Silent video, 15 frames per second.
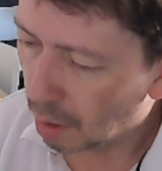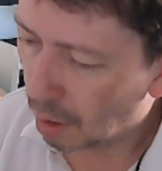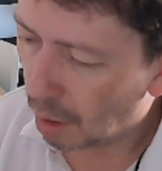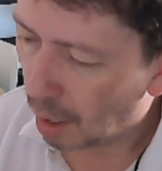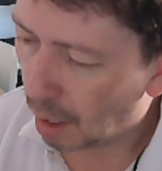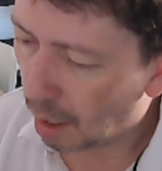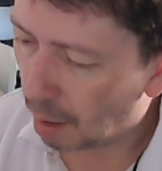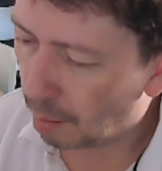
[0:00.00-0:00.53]

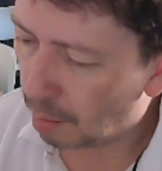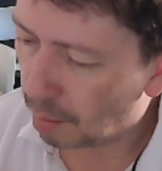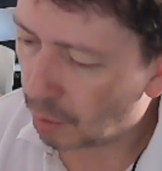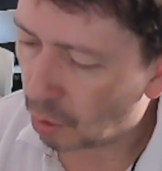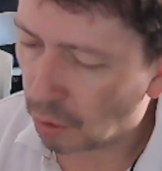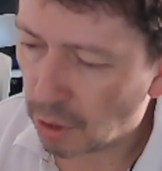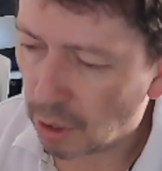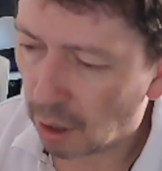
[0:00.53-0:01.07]

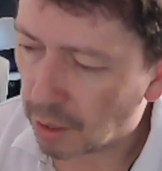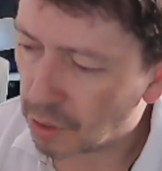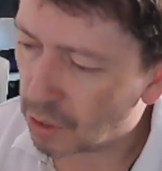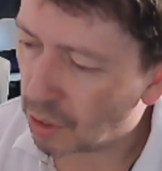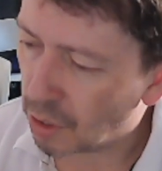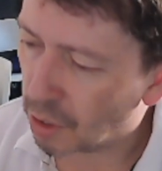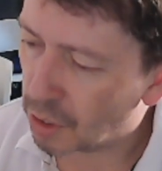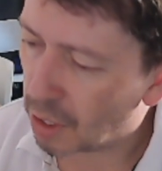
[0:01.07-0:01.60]
Your knights and
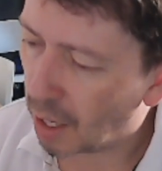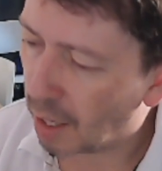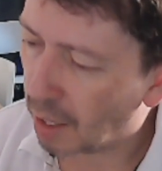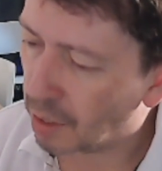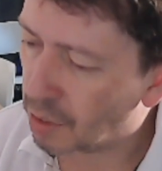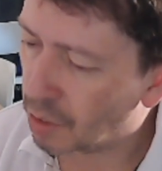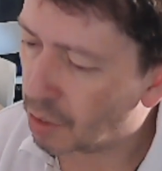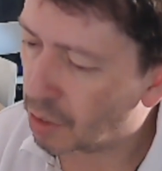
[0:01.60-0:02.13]
your
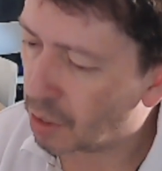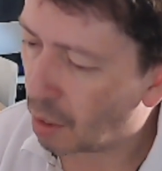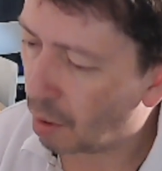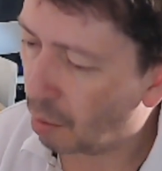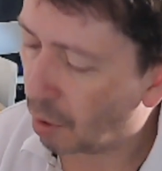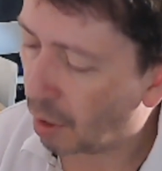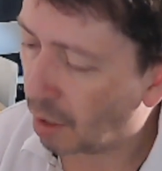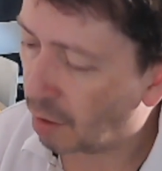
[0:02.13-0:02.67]
slayers and so on,
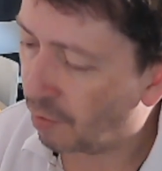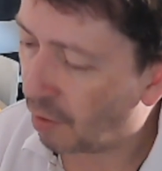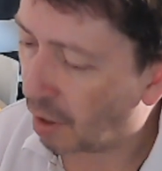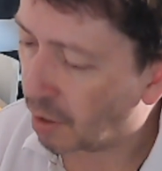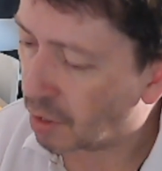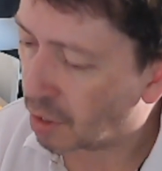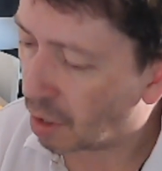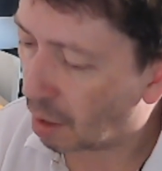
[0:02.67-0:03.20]
looking at the
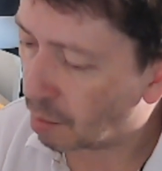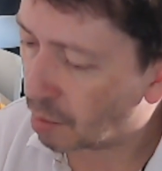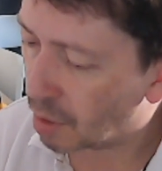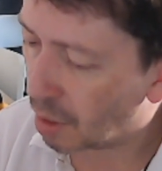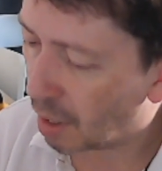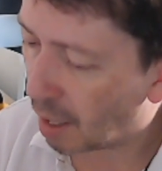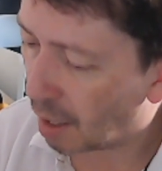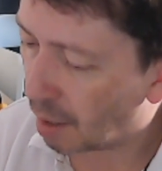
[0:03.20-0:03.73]
fighter types that
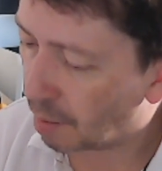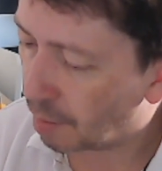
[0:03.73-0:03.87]
you get.